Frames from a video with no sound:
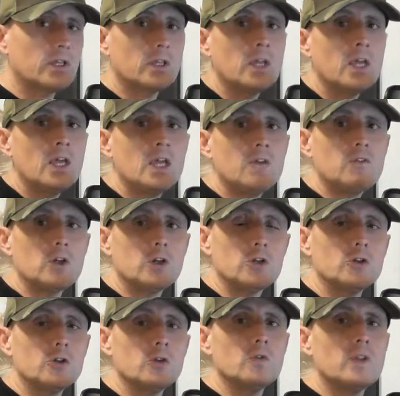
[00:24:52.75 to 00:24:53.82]
I think if
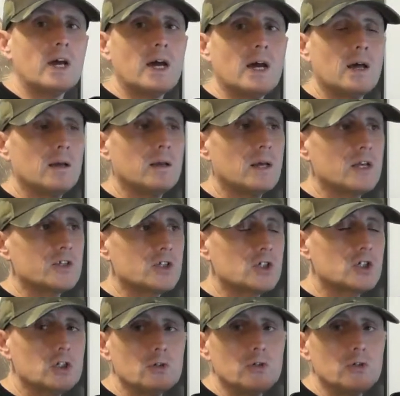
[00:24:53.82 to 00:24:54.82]
you can do that as a